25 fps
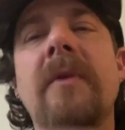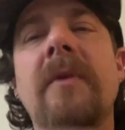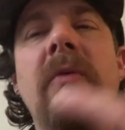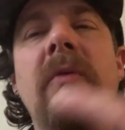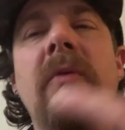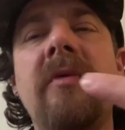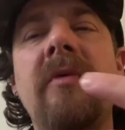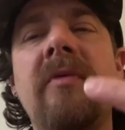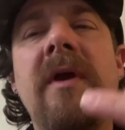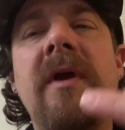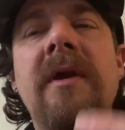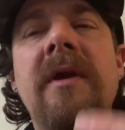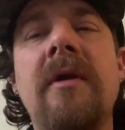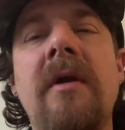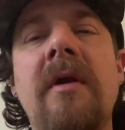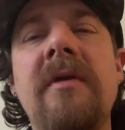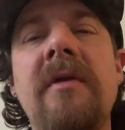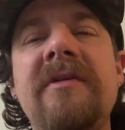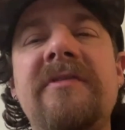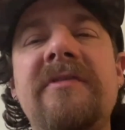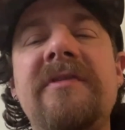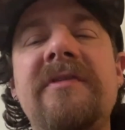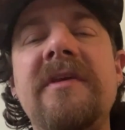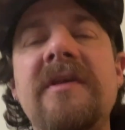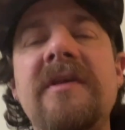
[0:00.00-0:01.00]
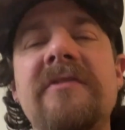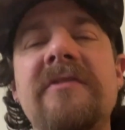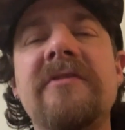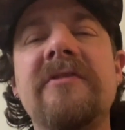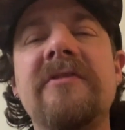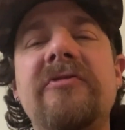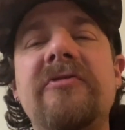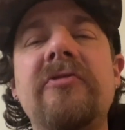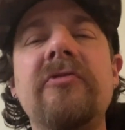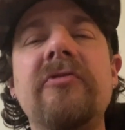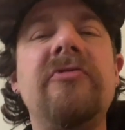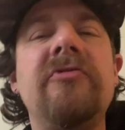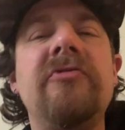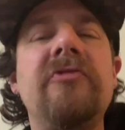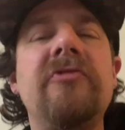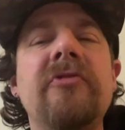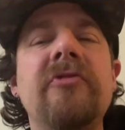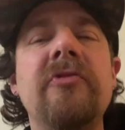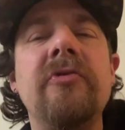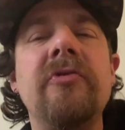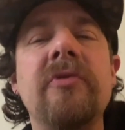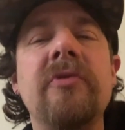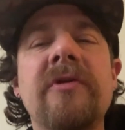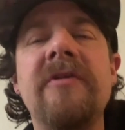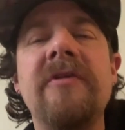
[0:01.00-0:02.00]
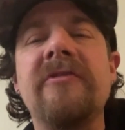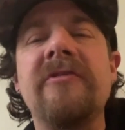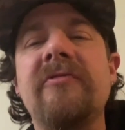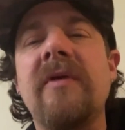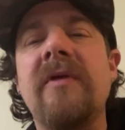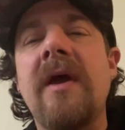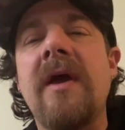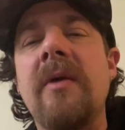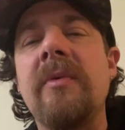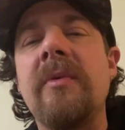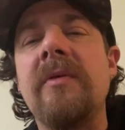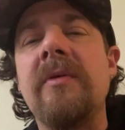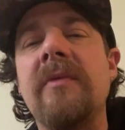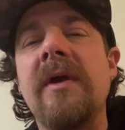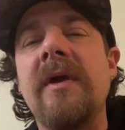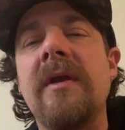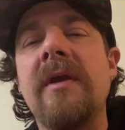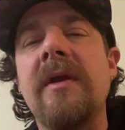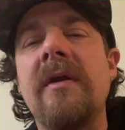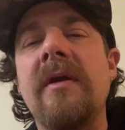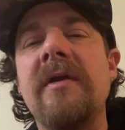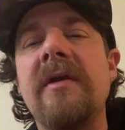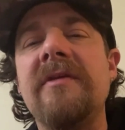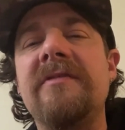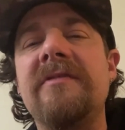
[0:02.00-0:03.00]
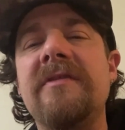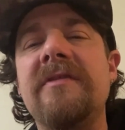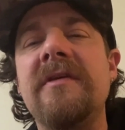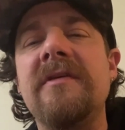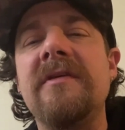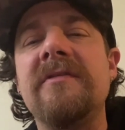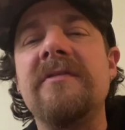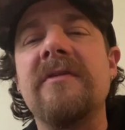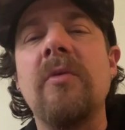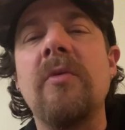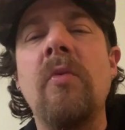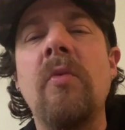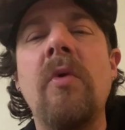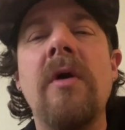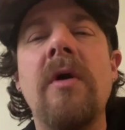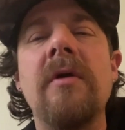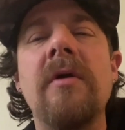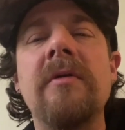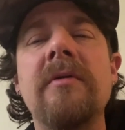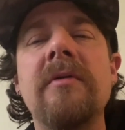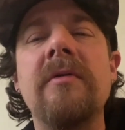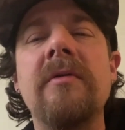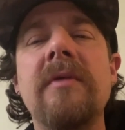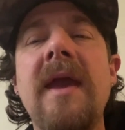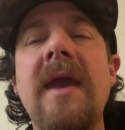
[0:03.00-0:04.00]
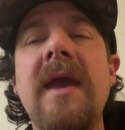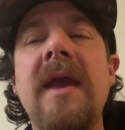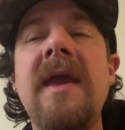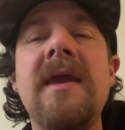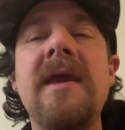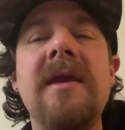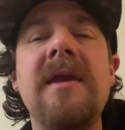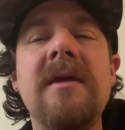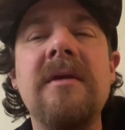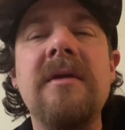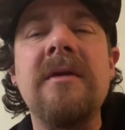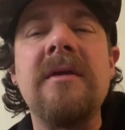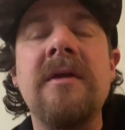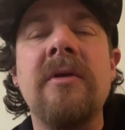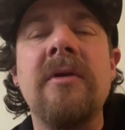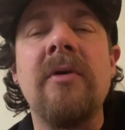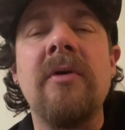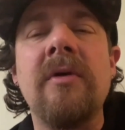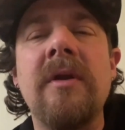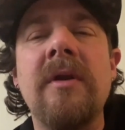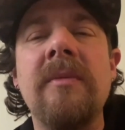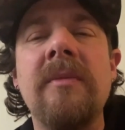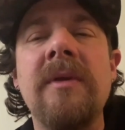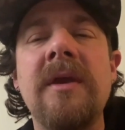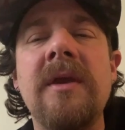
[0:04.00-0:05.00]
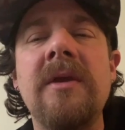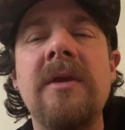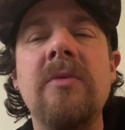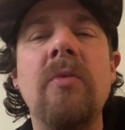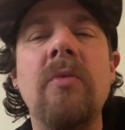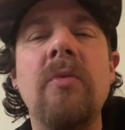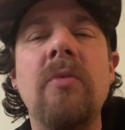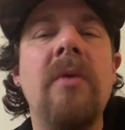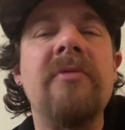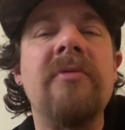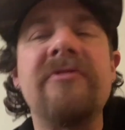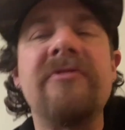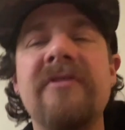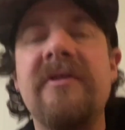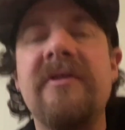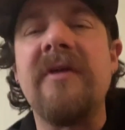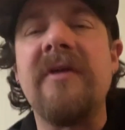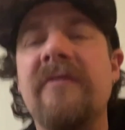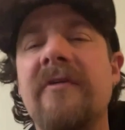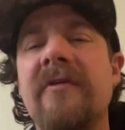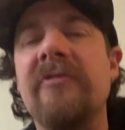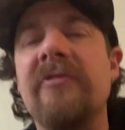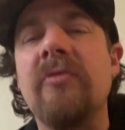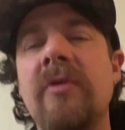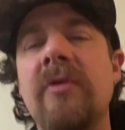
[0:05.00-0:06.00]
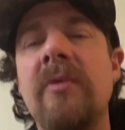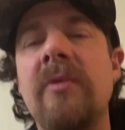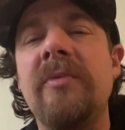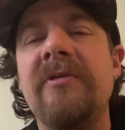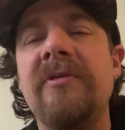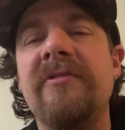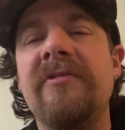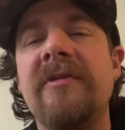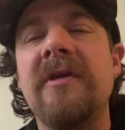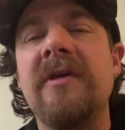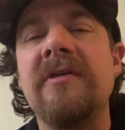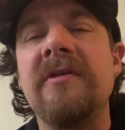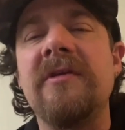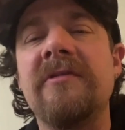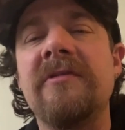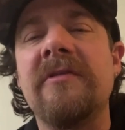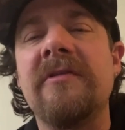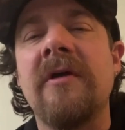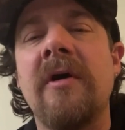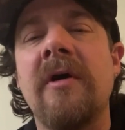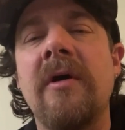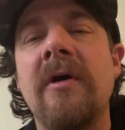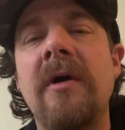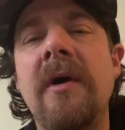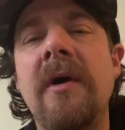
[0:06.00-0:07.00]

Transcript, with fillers: we ran our ECs at two two, and this round we ran our ECs at one eight. You know what I mean? What was the difference? What did we see? So